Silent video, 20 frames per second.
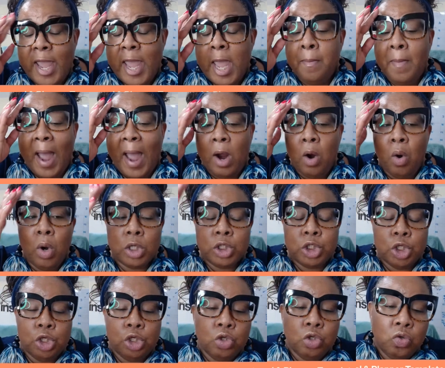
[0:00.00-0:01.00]
Am I going
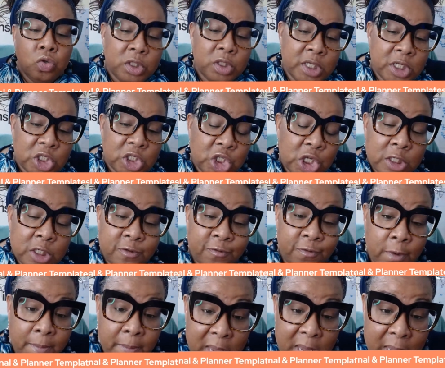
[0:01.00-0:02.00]
to use this just
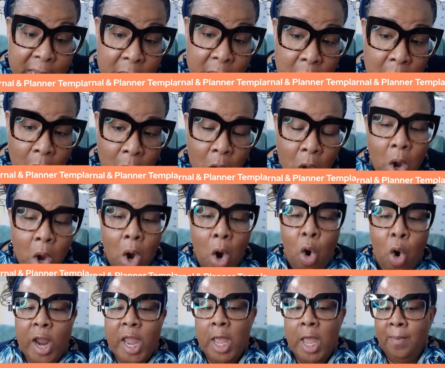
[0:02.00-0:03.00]
for me,
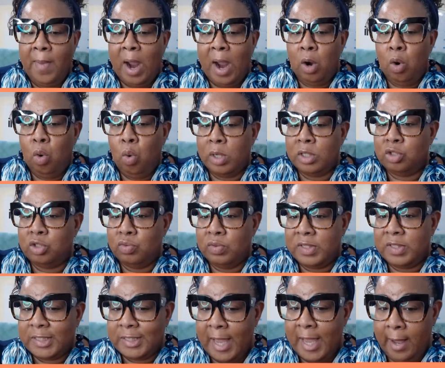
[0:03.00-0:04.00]
or am I going to
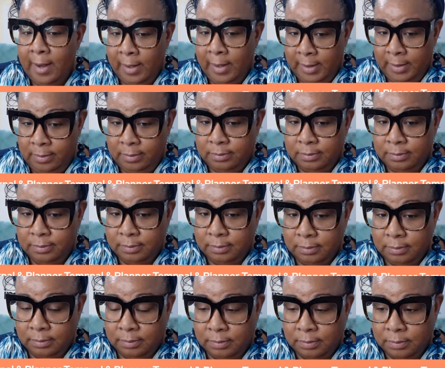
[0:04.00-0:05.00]
sell it?
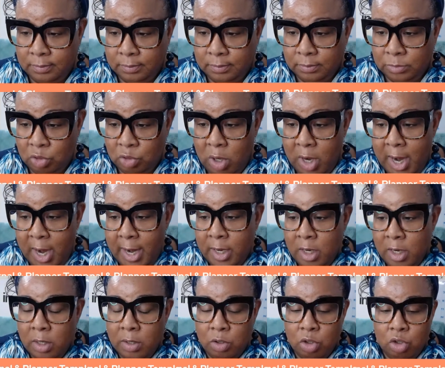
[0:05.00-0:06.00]

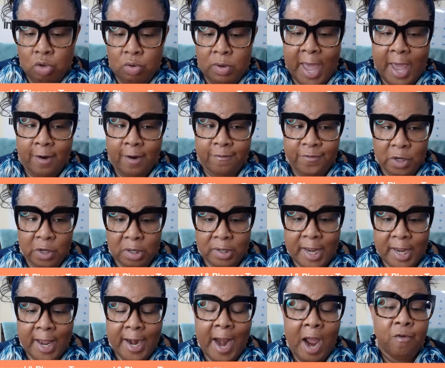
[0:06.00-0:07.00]
Okay, you got to figure
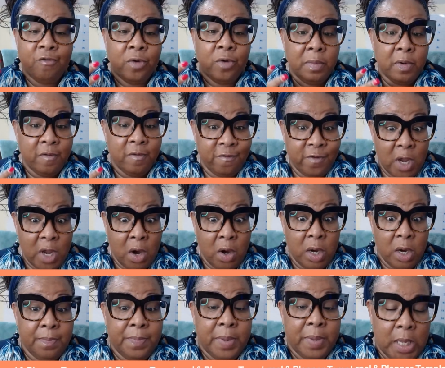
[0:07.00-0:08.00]
that out from the
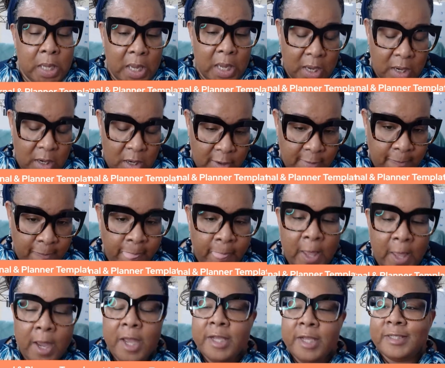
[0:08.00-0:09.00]
very beginning.
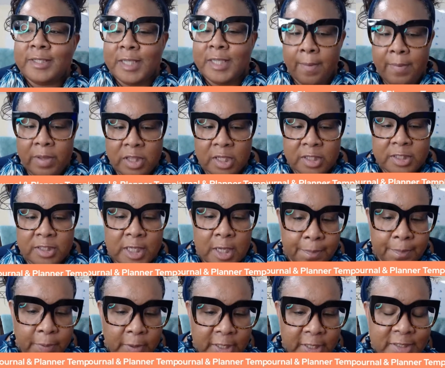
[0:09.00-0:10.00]
Some of the
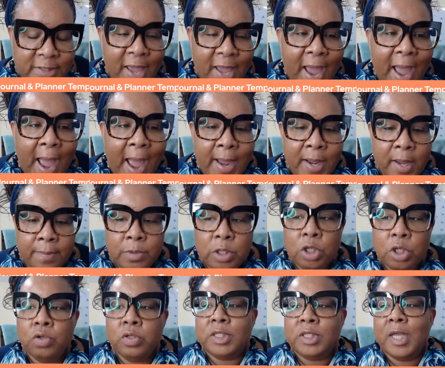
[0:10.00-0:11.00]
templates that I'm
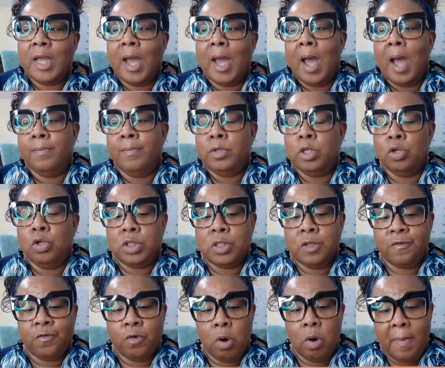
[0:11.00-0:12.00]
using
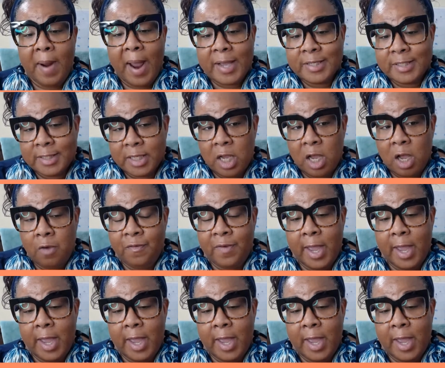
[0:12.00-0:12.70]
for myself.